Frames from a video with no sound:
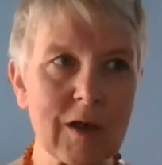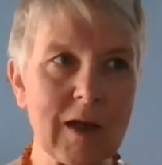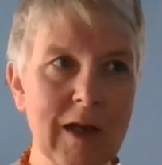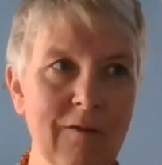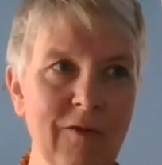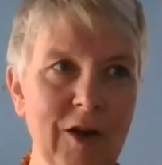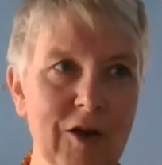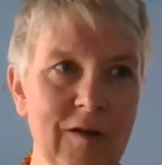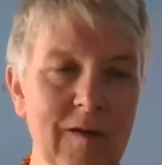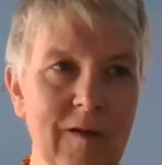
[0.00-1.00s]

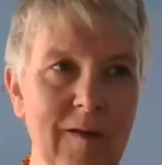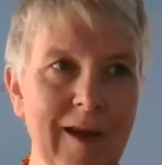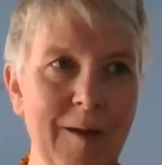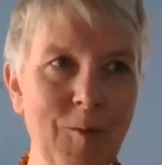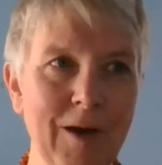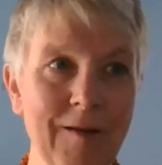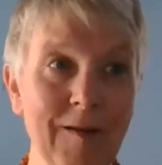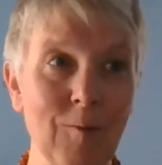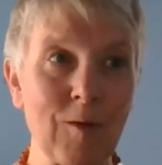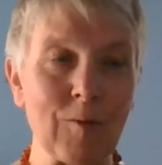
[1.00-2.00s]
infectious in the same way as
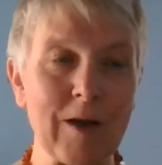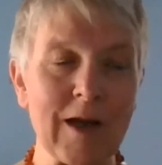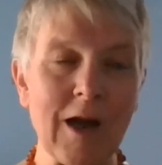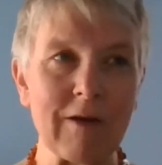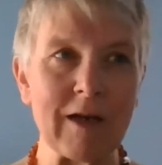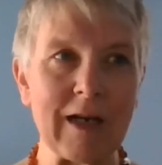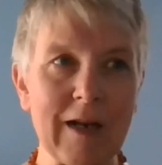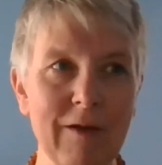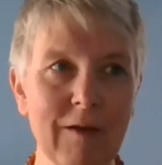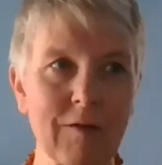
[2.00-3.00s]
the one we're currently
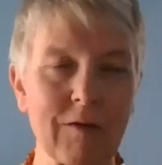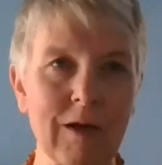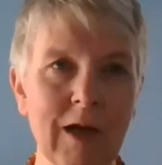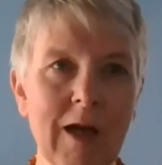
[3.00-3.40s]
living through,